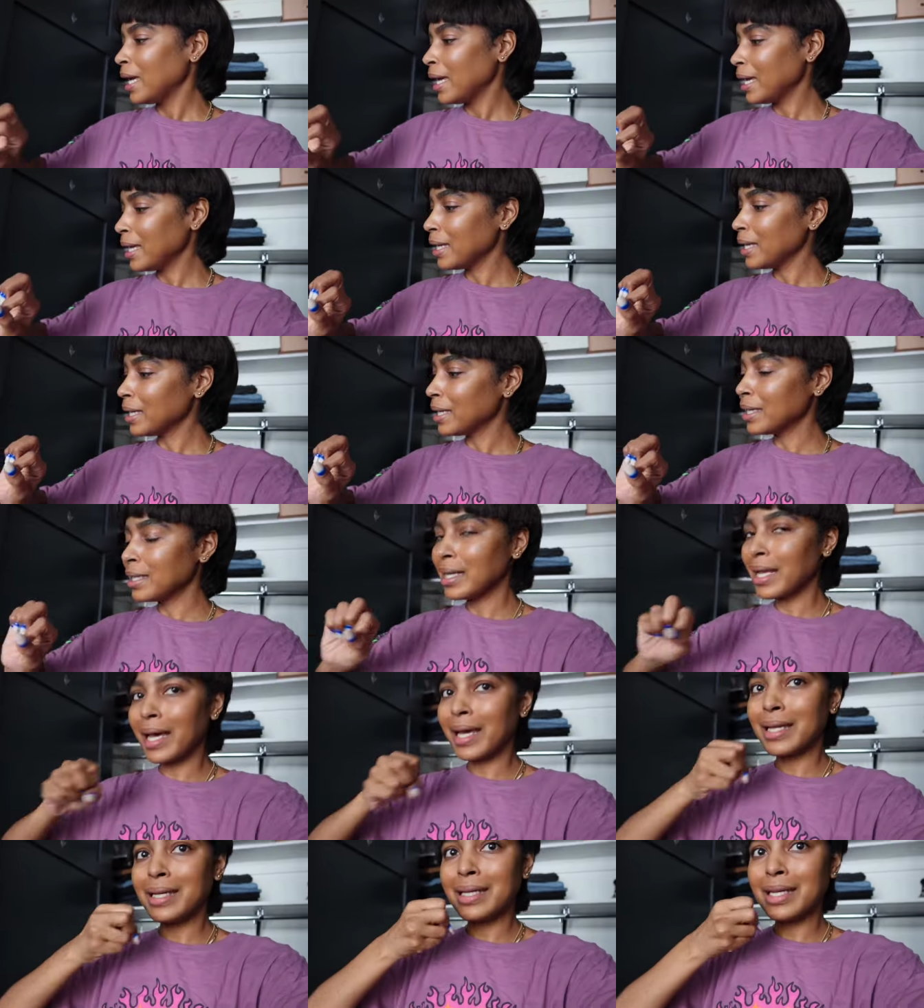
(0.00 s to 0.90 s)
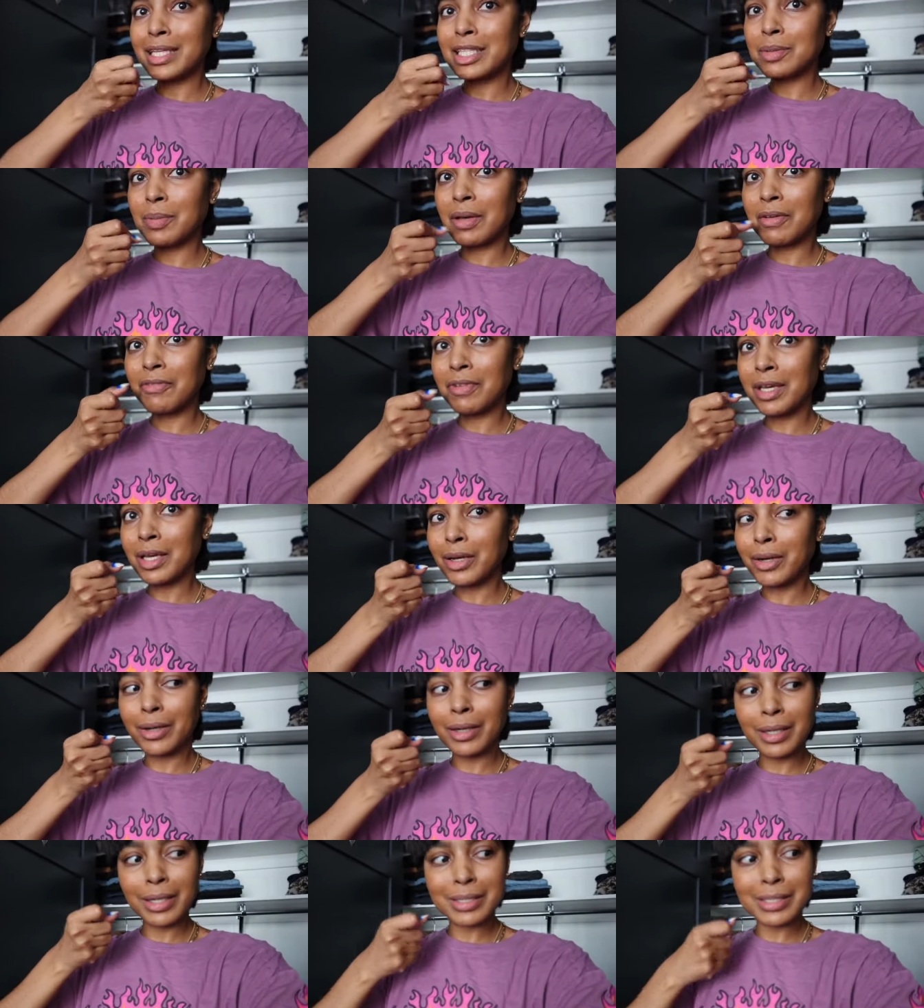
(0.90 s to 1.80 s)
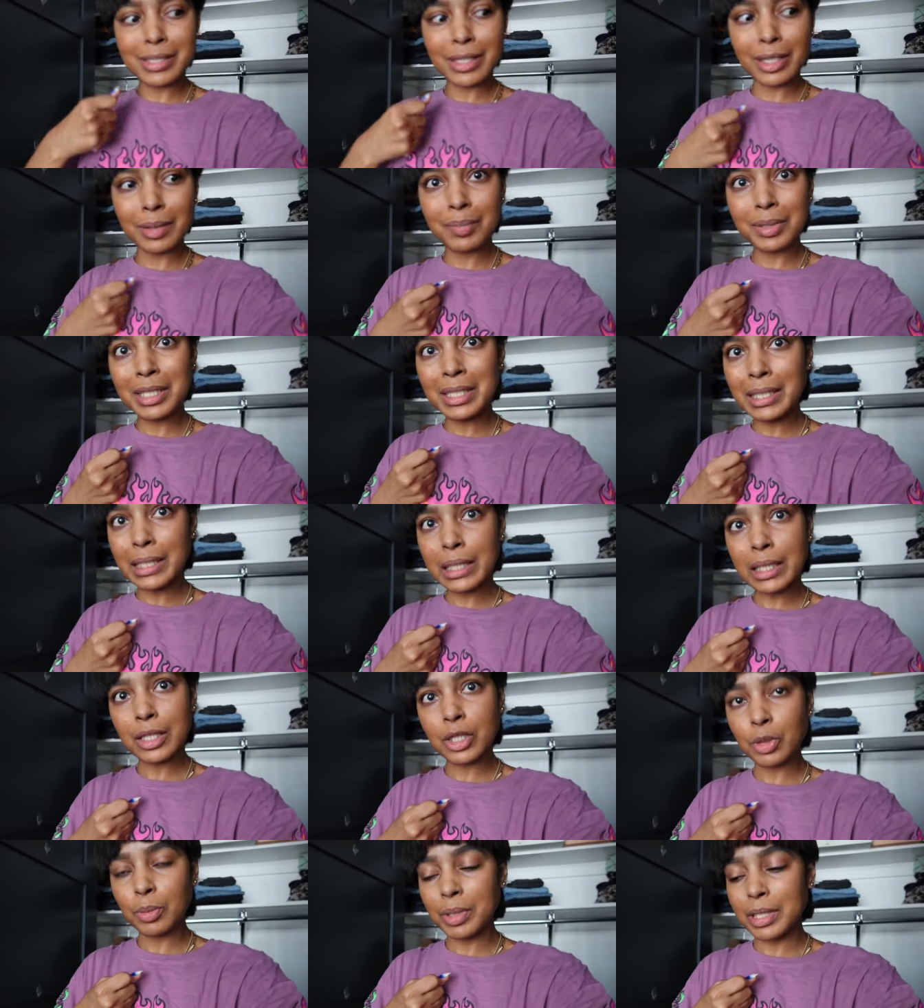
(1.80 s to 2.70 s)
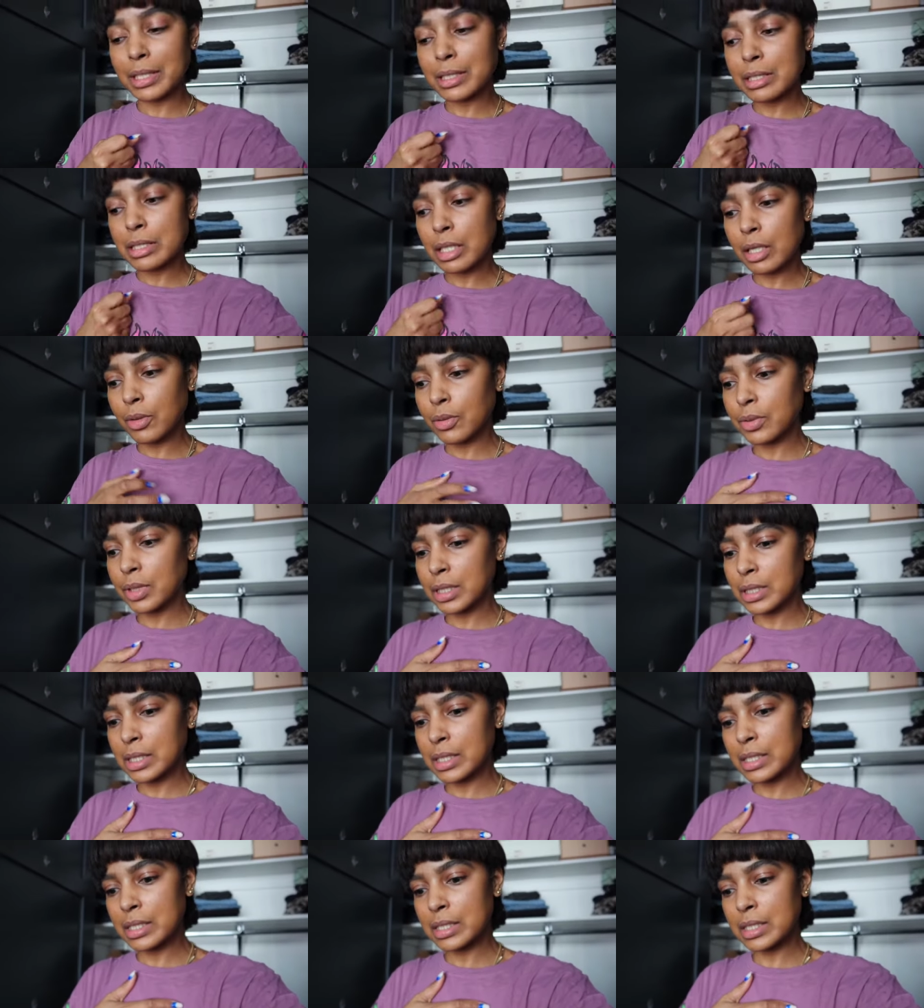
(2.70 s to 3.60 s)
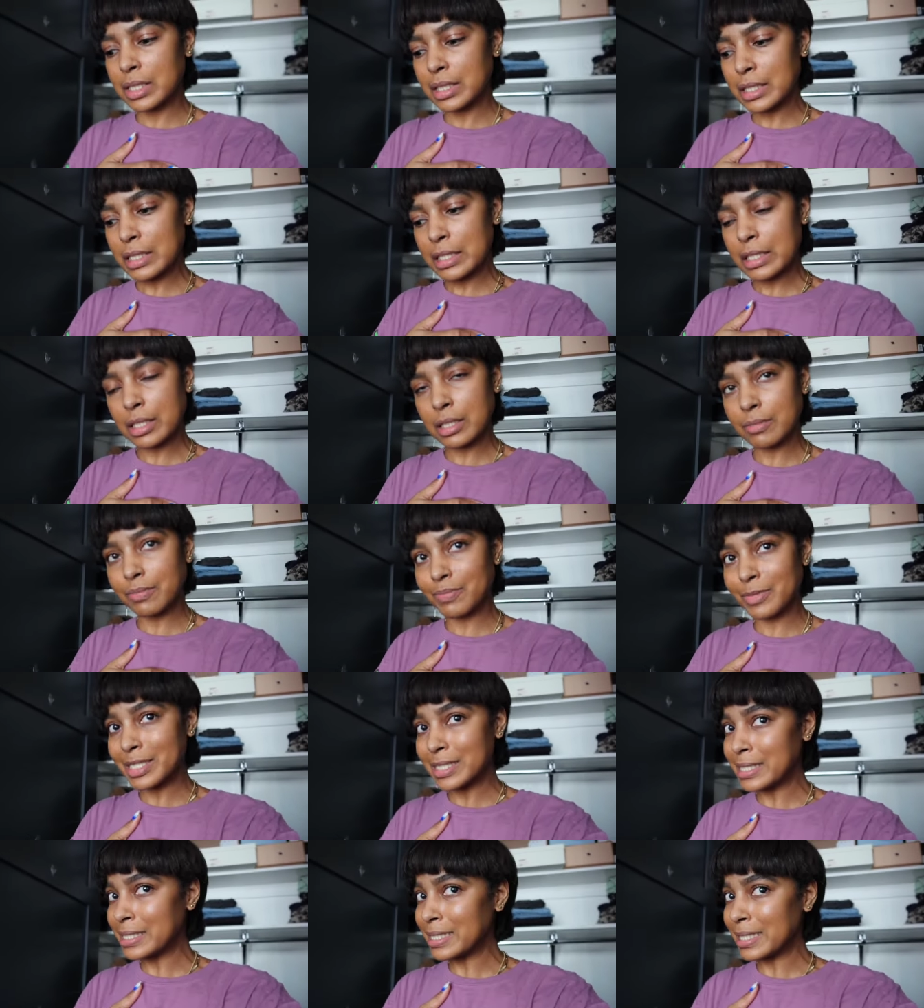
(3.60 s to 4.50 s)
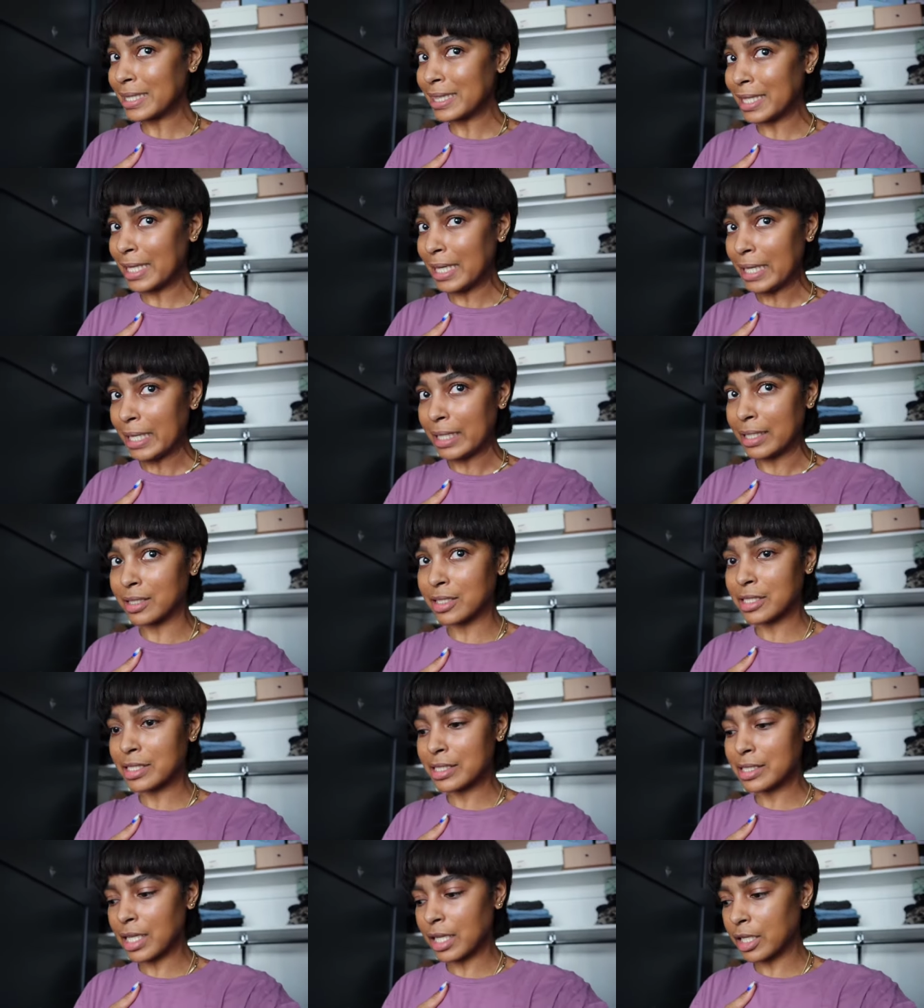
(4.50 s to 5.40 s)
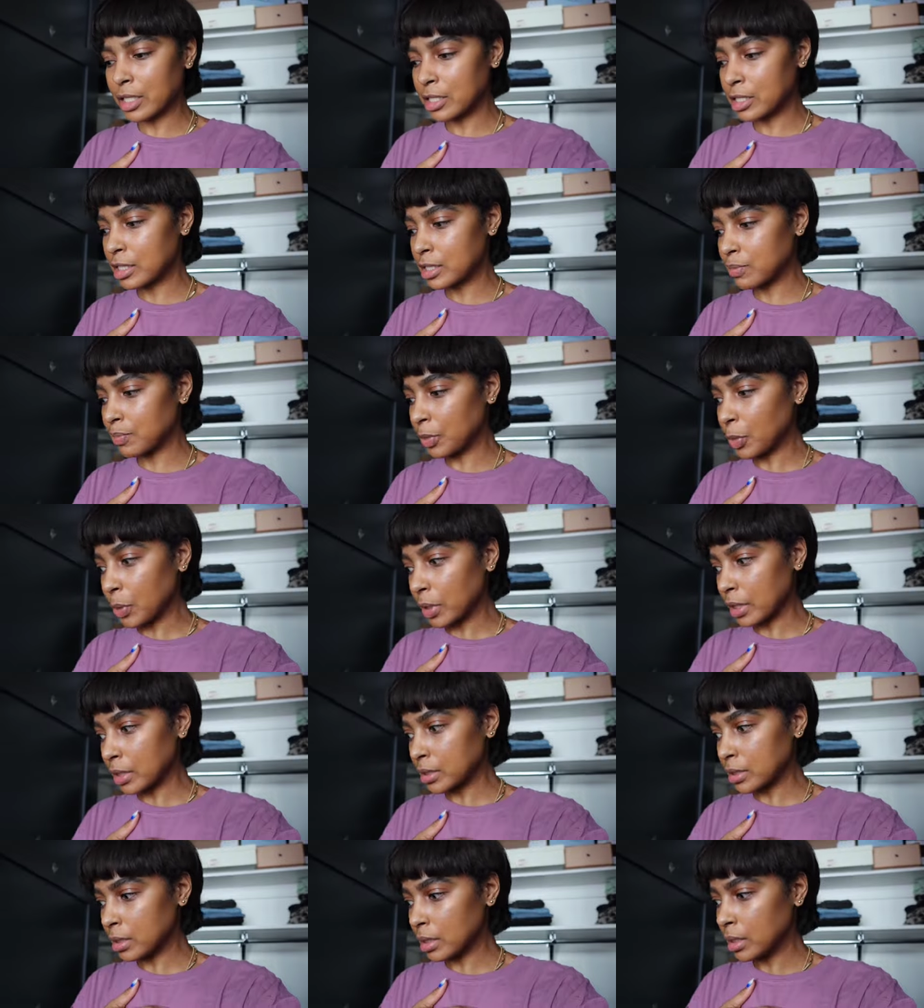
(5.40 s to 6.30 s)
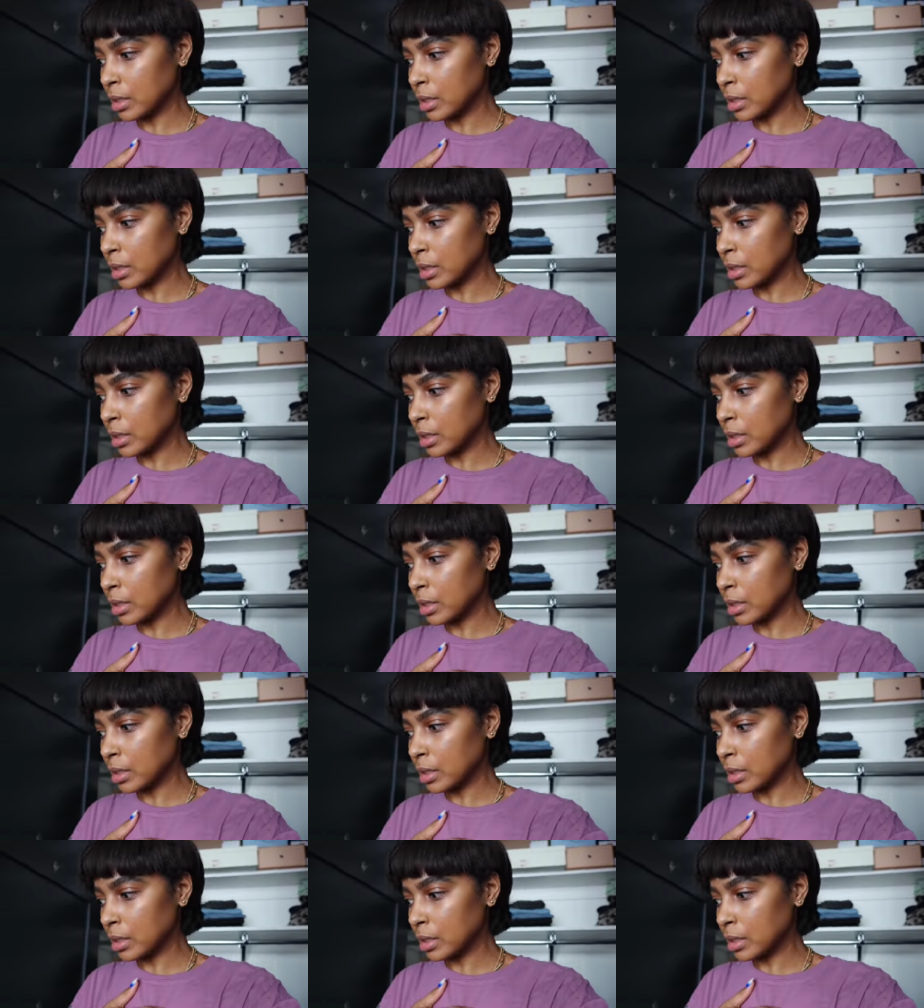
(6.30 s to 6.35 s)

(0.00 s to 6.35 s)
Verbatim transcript: And I nicked my finger and I started bleeding a little bit. So this is this is a this is a thing. This is like a sport.